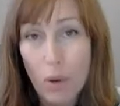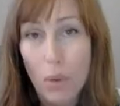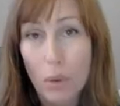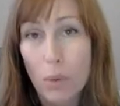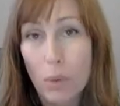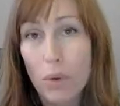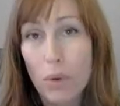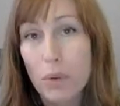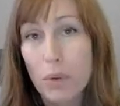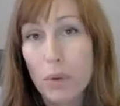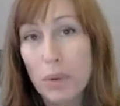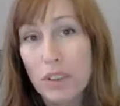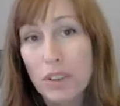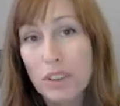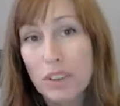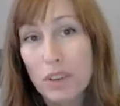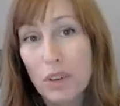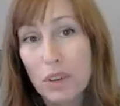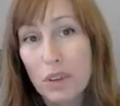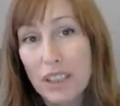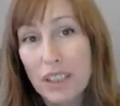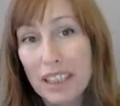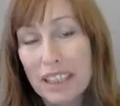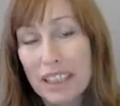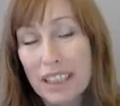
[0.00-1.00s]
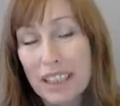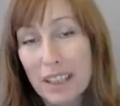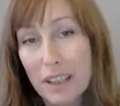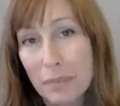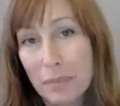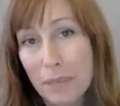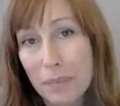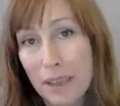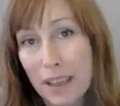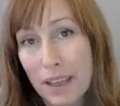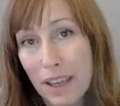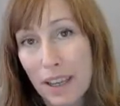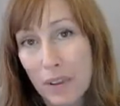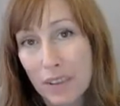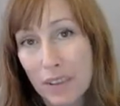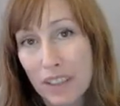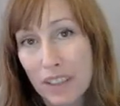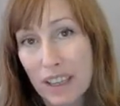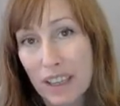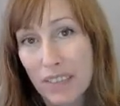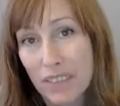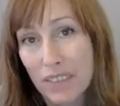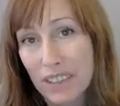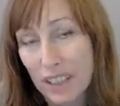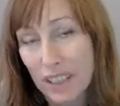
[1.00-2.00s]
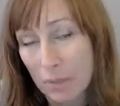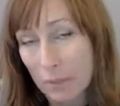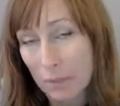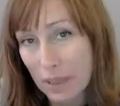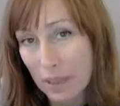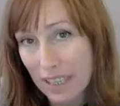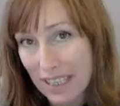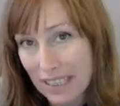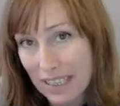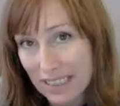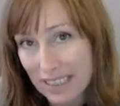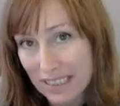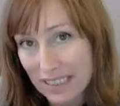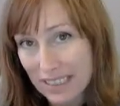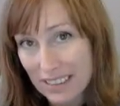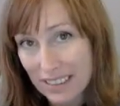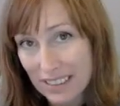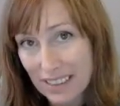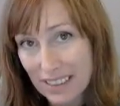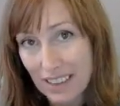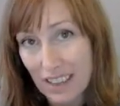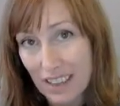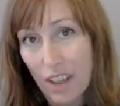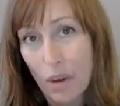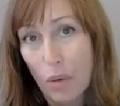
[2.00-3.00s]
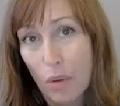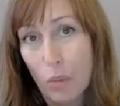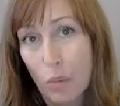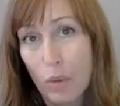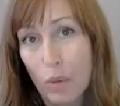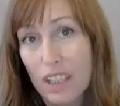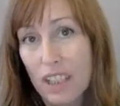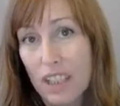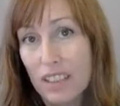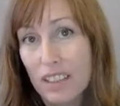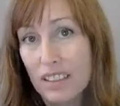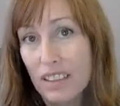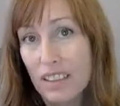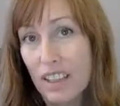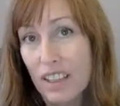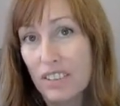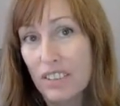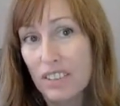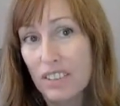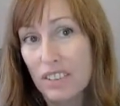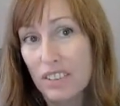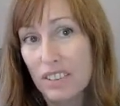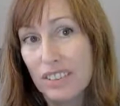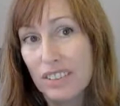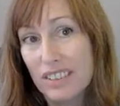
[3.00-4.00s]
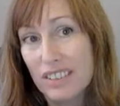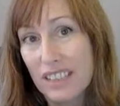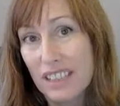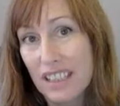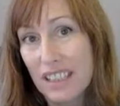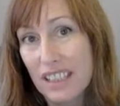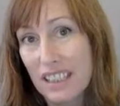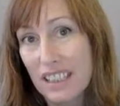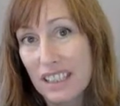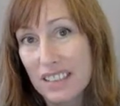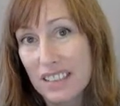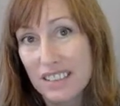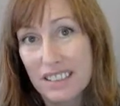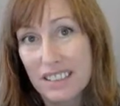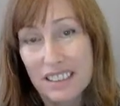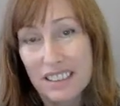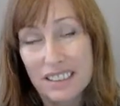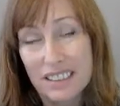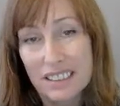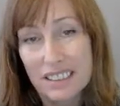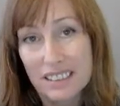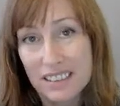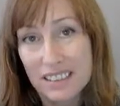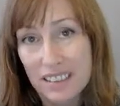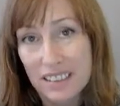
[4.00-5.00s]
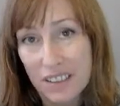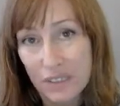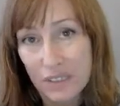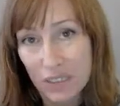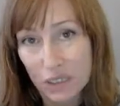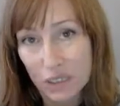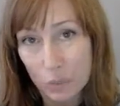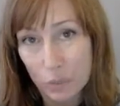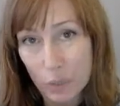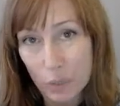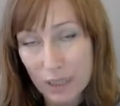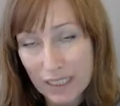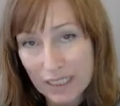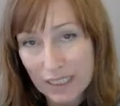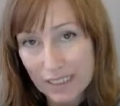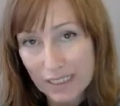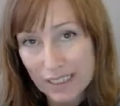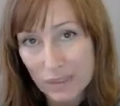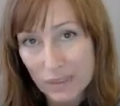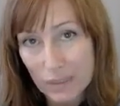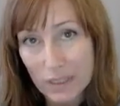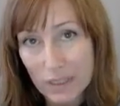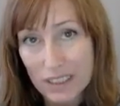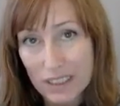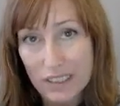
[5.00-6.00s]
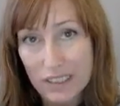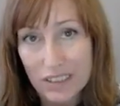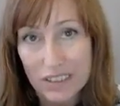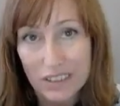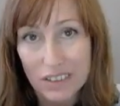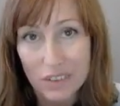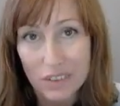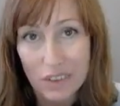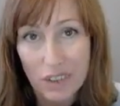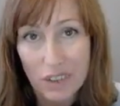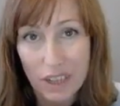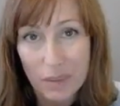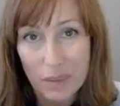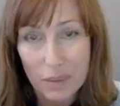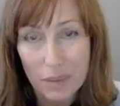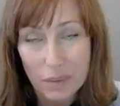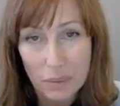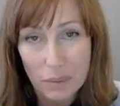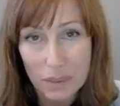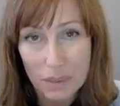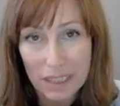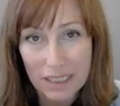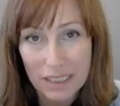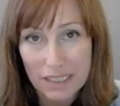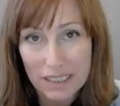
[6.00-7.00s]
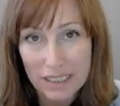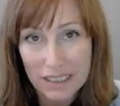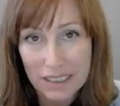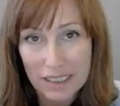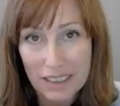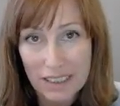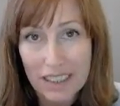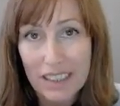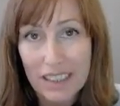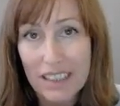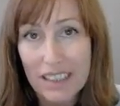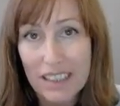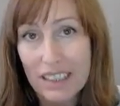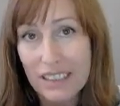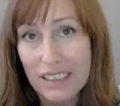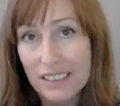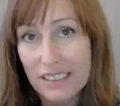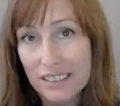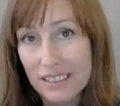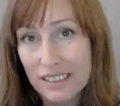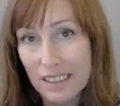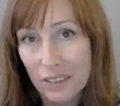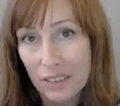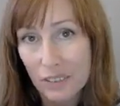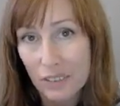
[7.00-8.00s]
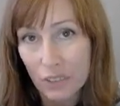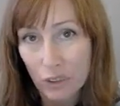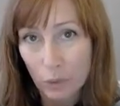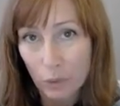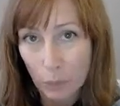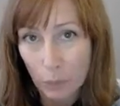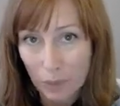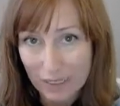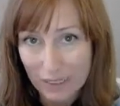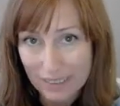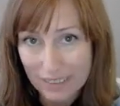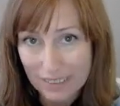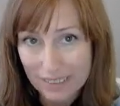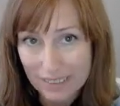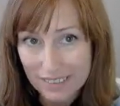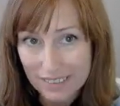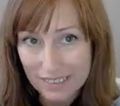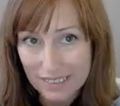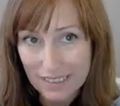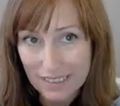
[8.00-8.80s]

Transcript: When we're talking about having a pain, we can say it in several ways. We can describe the pain in several ways.